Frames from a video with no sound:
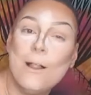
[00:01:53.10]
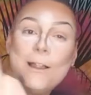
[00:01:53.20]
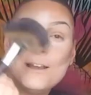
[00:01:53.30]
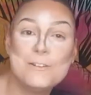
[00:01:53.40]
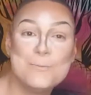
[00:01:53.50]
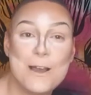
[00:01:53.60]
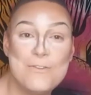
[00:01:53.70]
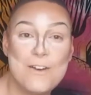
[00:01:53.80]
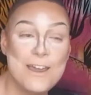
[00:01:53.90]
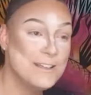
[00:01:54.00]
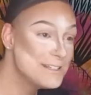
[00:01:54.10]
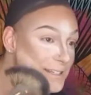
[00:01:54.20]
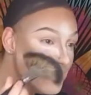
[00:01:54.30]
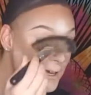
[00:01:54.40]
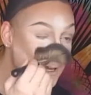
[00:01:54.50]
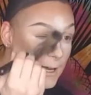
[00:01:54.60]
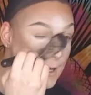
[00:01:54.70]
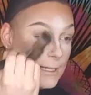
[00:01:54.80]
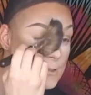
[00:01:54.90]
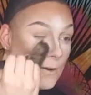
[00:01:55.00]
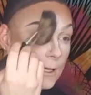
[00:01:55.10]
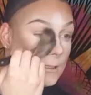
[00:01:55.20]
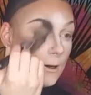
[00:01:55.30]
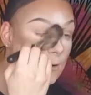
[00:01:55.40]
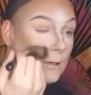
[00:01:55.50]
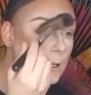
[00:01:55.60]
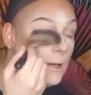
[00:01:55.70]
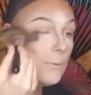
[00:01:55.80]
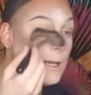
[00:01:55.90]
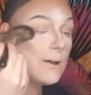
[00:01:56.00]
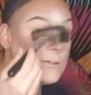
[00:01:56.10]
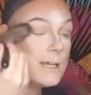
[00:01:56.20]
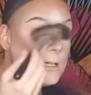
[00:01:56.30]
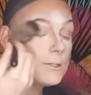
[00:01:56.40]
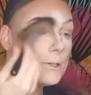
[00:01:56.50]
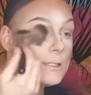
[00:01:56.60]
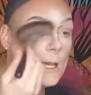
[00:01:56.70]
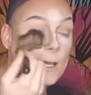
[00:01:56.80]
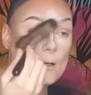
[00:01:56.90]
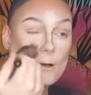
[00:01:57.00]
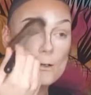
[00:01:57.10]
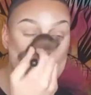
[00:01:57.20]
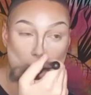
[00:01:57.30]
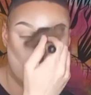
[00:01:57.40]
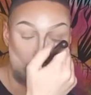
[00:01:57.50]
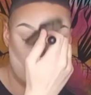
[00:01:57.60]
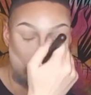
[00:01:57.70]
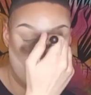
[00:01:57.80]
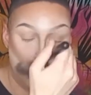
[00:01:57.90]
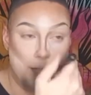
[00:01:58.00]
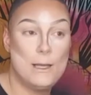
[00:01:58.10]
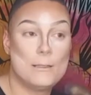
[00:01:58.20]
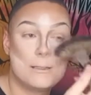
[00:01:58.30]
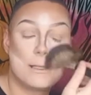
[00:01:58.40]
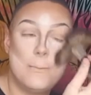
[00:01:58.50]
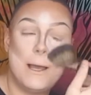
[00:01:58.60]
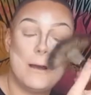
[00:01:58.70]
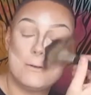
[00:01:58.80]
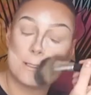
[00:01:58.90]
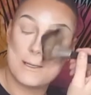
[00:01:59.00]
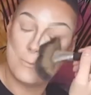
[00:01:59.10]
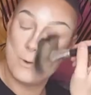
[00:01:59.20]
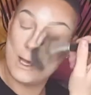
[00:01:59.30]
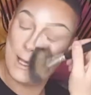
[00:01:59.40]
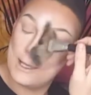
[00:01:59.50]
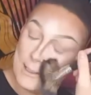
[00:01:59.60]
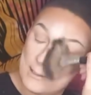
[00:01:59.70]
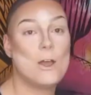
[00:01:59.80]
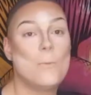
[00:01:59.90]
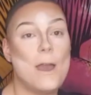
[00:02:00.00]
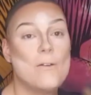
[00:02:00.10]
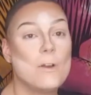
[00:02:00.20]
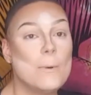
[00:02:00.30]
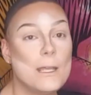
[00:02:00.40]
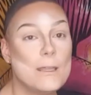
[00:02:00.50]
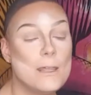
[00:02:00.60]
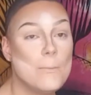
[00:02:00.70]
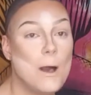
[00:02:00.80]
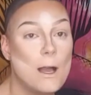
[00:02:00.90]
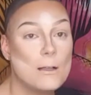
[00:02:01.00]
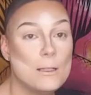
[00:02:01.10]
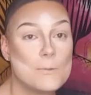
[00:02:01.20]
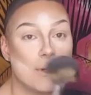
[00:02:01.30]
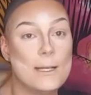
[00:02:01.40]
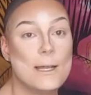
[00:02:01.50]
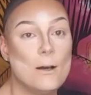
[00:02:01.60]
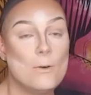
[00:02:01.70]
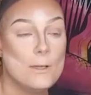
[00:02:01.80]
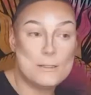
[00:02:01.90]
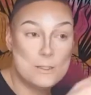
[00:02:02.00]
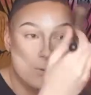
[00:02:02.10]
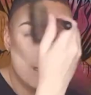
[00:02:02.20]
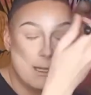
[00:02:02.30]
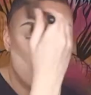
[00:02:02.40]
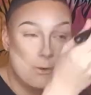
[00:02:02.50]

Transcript: while I do my face. It's fine though. We have to entertain ourselves some, somehow, some way. I hope everybody in the apocalypse right now is doing